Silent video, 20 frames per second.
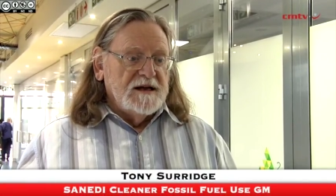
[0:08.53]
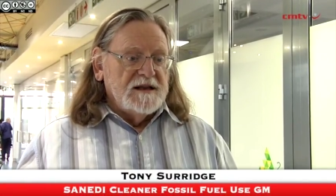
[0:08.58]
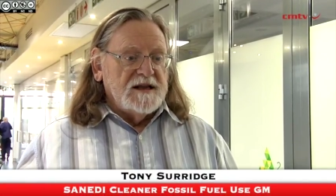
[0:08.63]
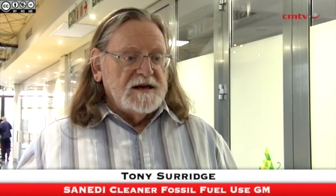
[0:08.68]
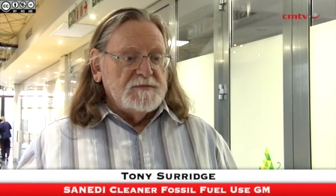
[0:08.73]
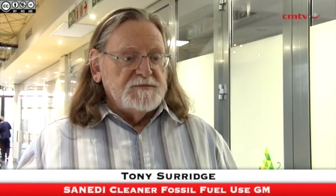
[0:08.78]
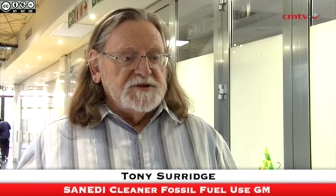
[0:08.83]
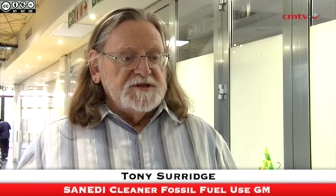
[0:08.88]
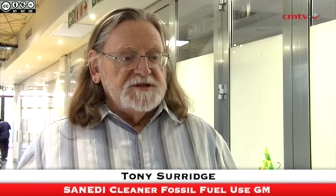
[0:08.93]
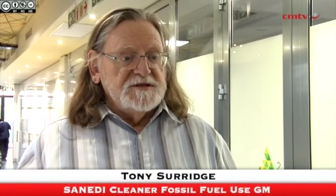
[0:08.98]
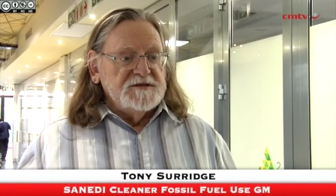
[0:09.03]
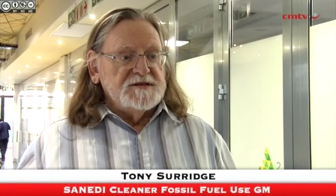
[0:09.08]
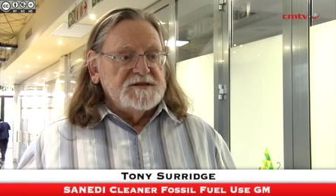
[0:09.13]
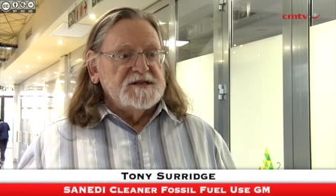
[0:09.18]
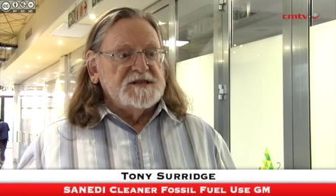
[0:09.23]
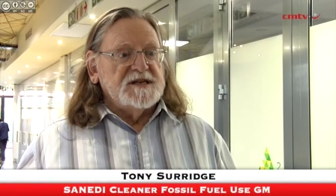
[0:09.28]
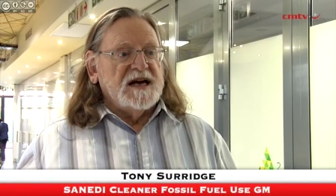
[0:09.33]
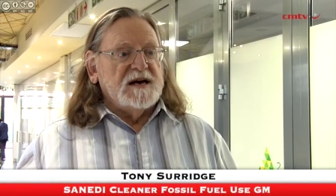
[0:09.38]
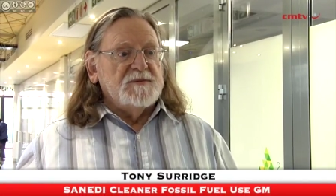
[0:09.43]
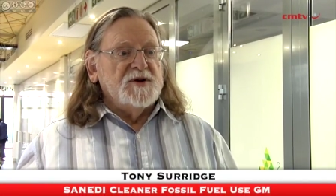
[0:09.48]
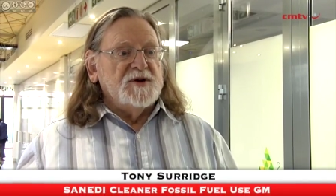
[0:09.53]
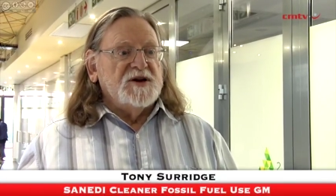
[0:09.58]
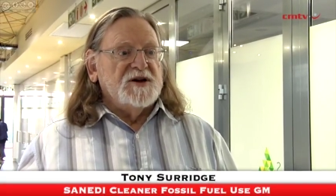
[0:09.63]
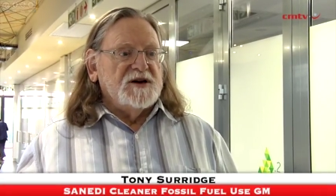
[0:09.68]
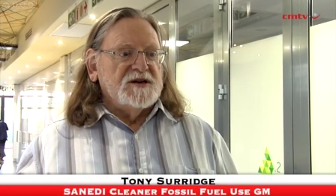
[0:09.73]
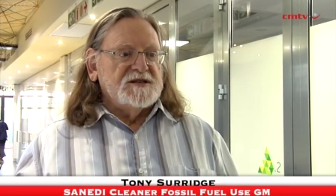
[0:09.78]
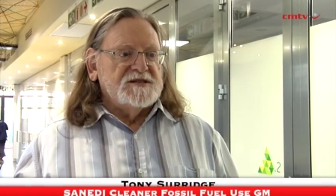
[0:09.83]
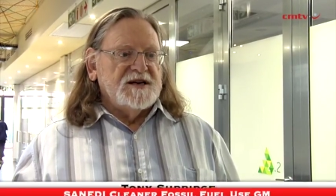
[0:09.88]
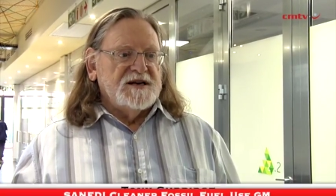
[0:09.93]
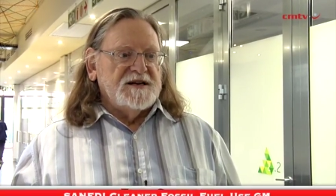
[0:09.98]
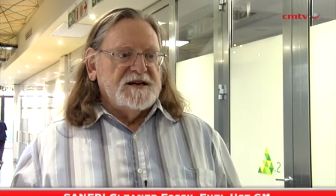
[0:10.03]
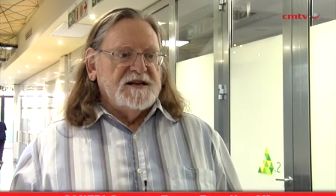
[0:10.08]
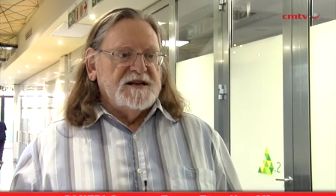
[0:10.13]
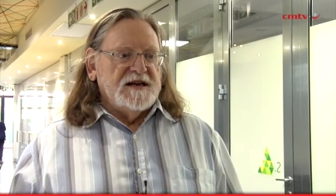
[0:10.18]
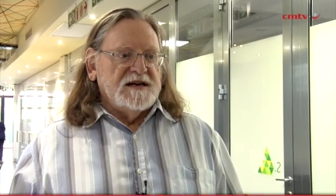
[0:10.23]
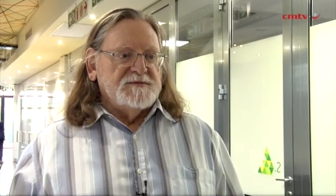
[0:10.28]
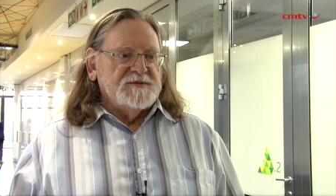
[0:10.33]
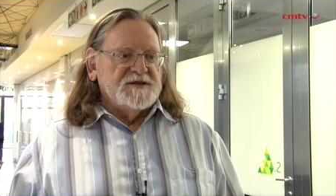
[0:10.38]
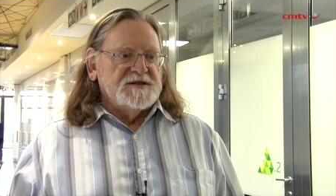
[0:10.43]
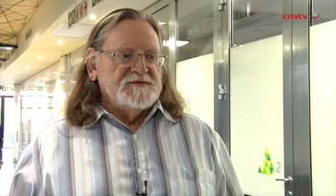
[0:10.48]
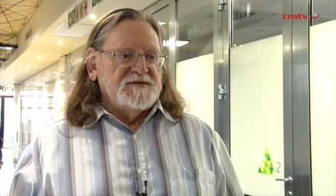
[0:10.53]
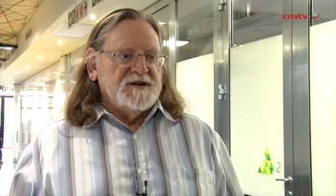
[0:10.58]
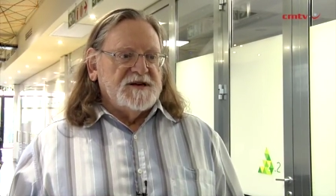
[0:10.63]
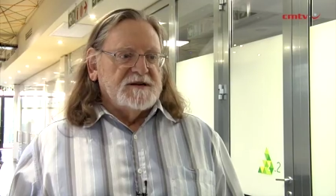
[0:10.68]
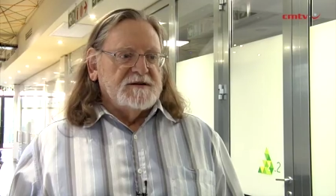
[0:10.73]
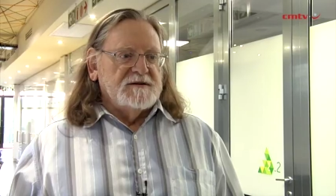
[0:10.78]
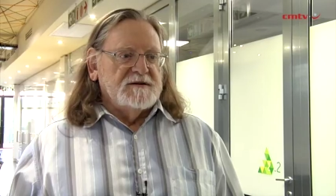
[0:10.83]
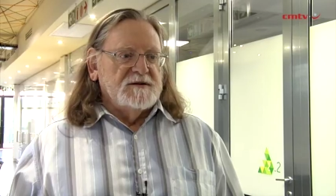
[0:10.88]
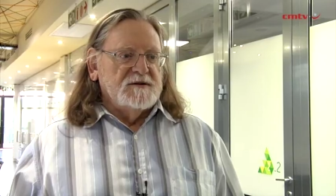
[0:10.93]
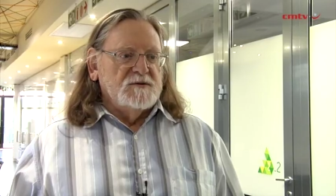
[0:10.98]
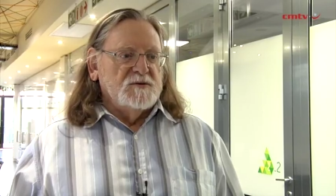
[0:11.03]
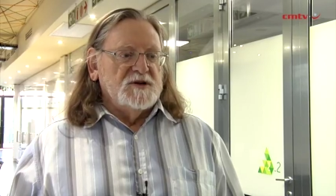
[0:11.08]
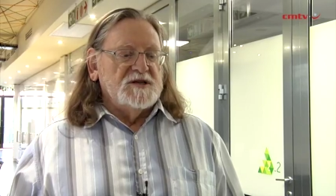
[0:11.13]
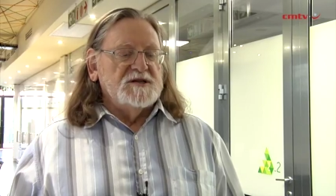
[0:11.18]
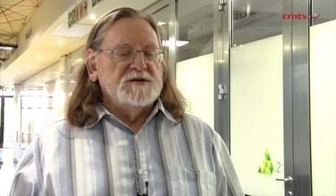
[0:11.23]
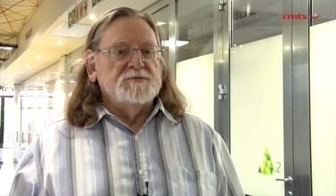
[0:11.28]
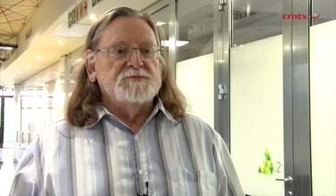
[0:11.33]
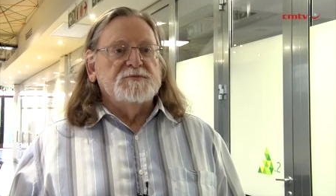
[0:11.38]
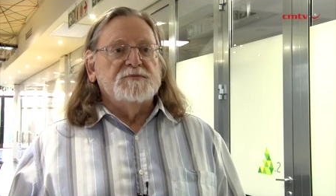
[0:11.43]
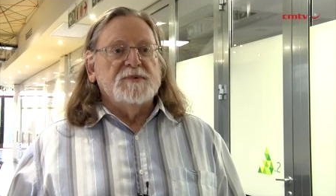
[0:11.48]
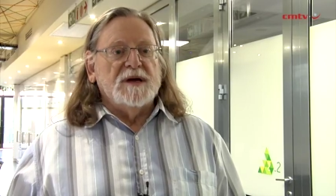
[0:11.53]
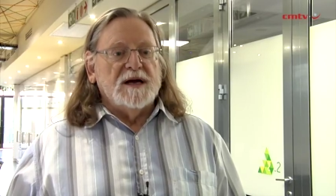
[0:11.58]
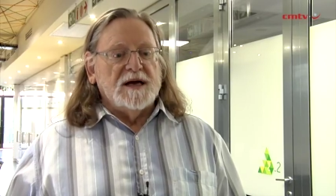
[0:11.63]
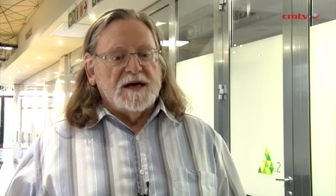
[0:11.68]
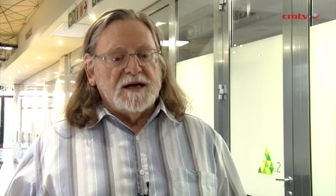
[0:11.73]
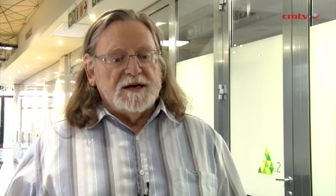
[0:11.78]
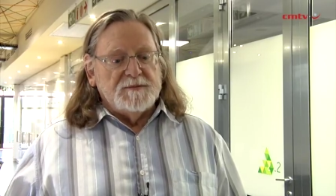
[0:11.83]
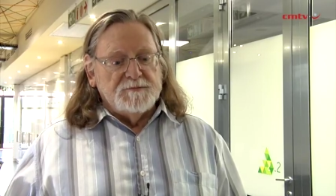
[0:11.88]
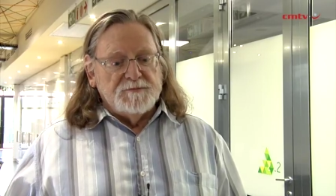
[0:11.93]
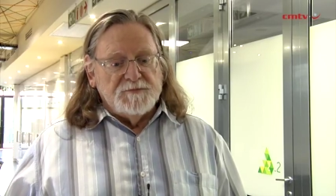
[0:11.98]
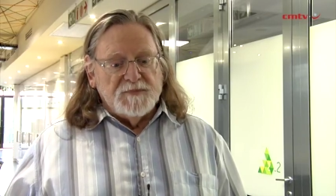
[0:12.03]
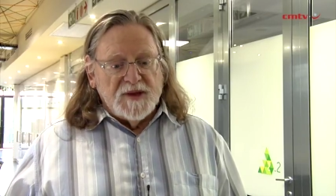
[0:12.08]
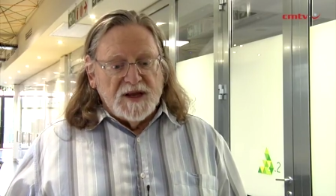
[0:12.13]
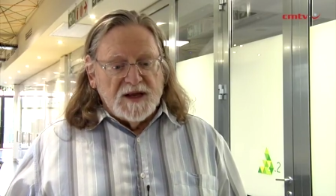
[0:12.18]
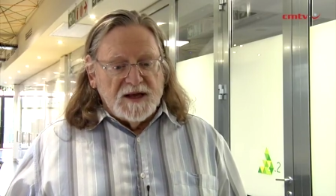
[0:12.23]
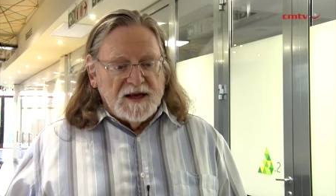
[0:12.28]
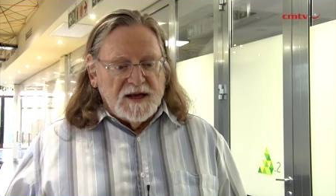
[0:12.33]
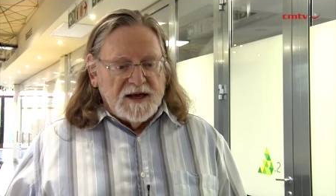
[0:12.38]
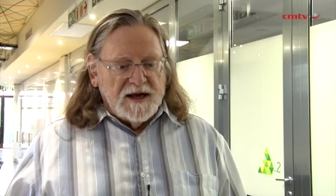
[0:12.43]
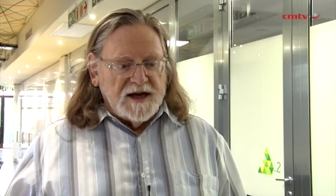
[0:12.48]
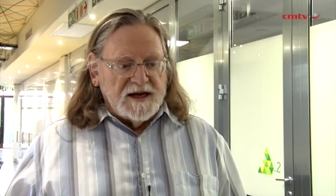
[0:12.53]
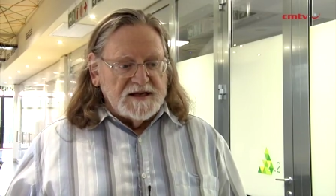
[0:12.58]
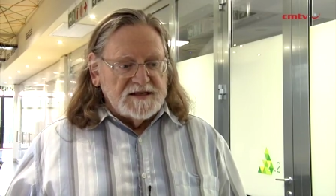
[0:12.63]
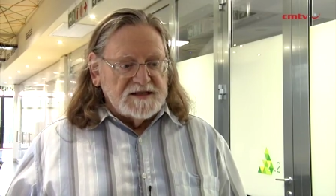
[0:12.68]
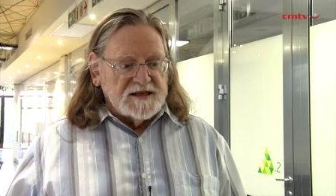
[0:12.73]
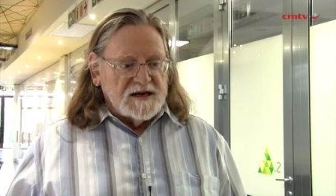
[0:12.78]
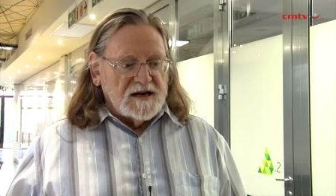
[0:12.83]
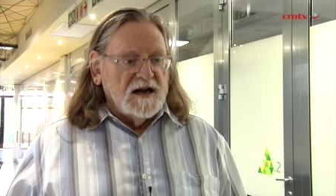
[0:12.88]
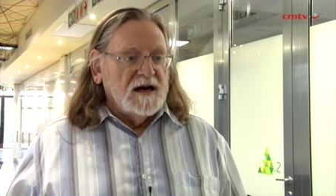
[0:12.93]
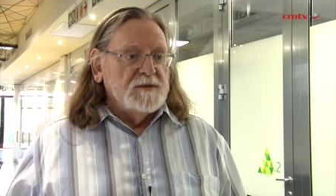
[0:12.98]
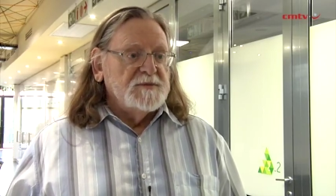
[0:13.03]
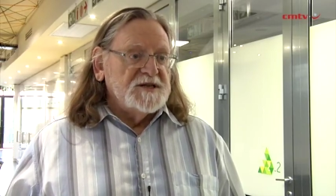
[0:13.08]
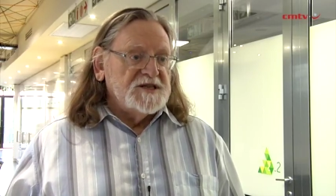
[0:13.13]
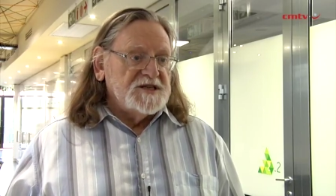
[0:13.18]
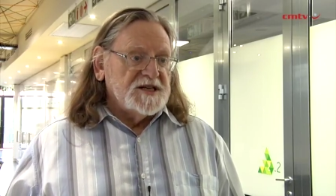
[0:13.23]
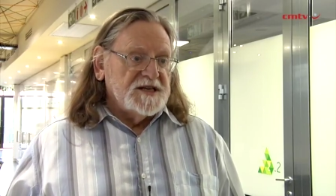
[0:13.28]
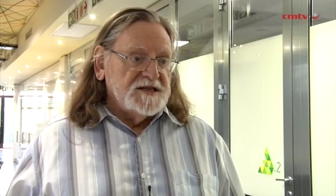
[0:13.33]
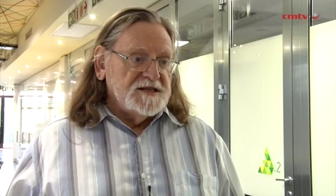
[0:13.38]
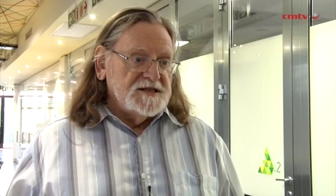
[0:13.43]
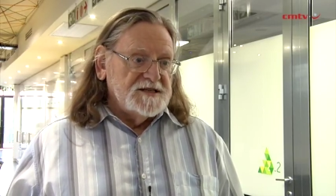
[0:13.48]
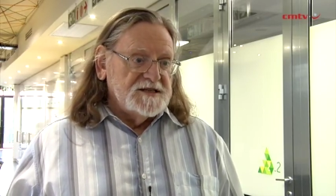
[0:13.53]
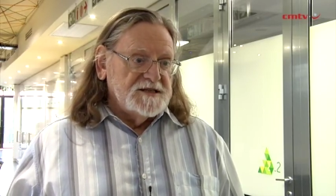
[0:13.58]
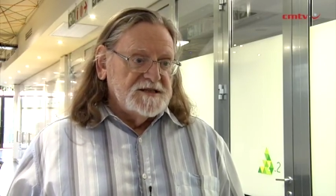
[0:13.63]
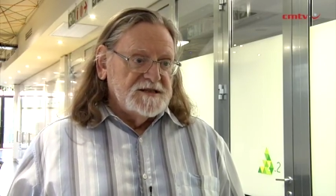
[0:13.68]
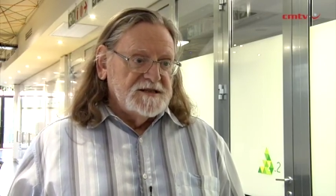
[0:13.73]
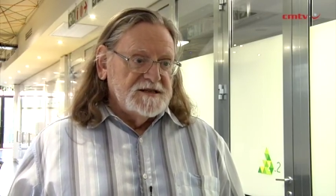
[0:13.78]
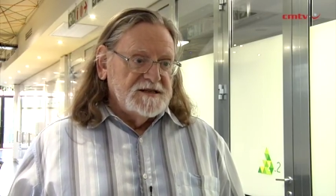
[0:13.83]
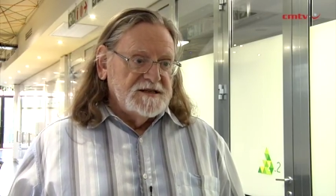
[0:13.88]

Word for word: That produces carbon dioxide in the atmosphere, which um, has climate change